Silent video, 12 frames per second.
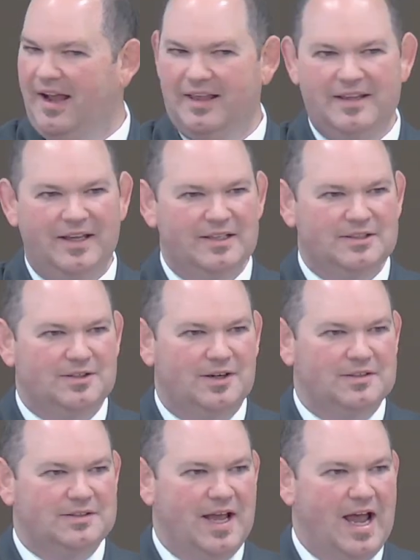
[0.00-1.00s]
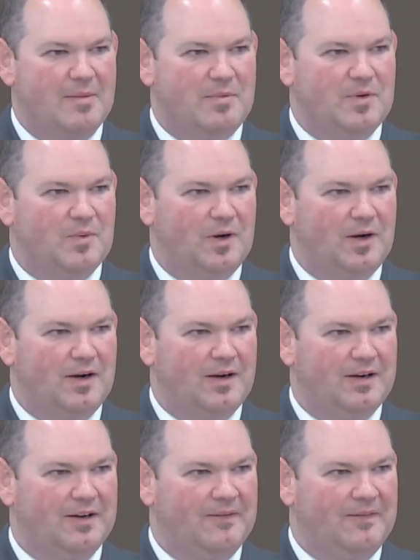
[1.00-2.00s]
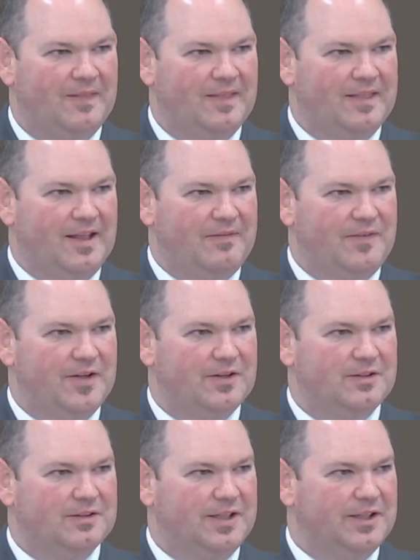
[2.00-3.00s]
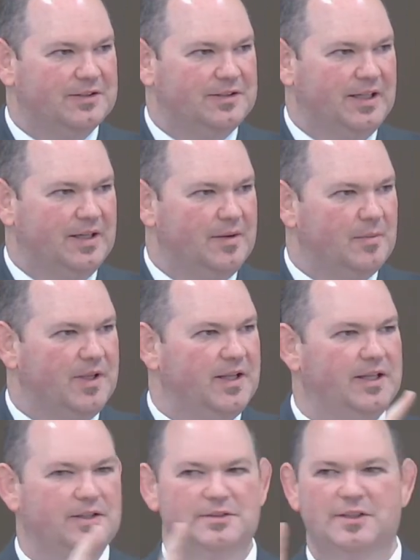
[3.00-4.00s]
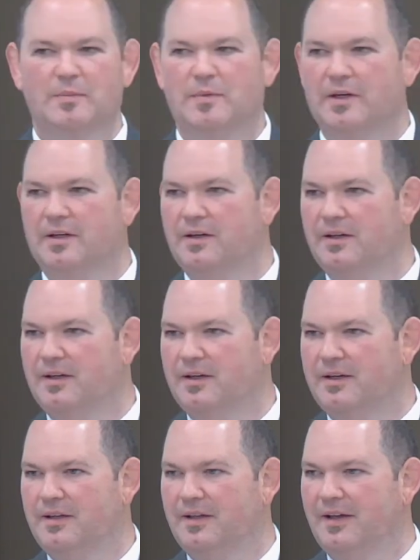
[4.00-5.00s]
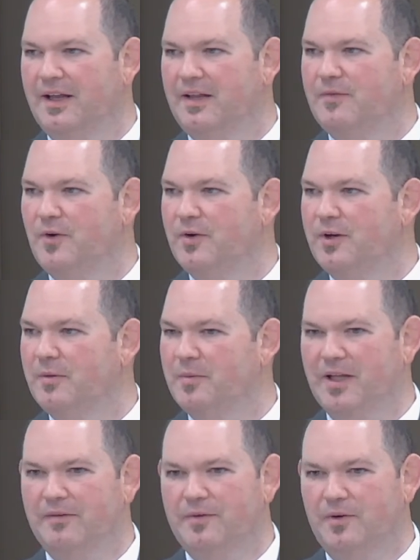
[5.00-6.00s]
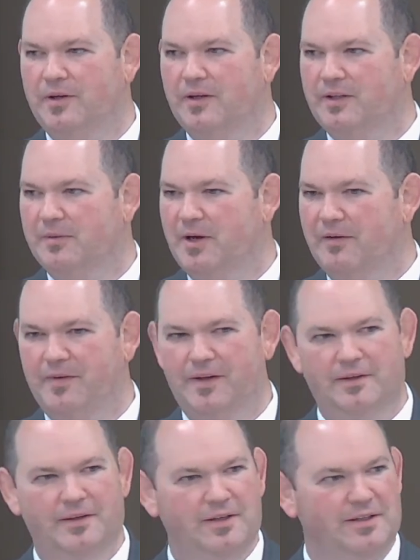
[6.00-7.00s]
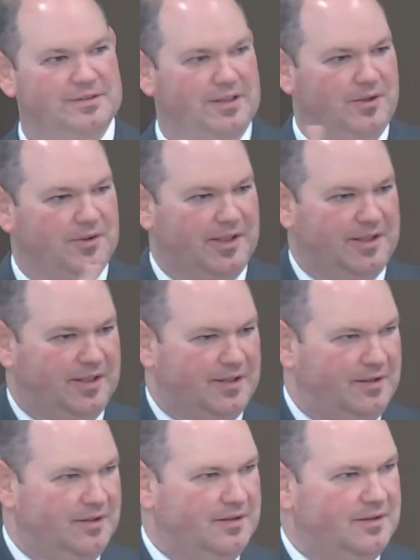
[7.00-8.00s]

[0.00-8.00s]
And then it starts to happen where they feel guilty, but then they do something good and they feel good, but they feel guilty about feeling good because they know what they did.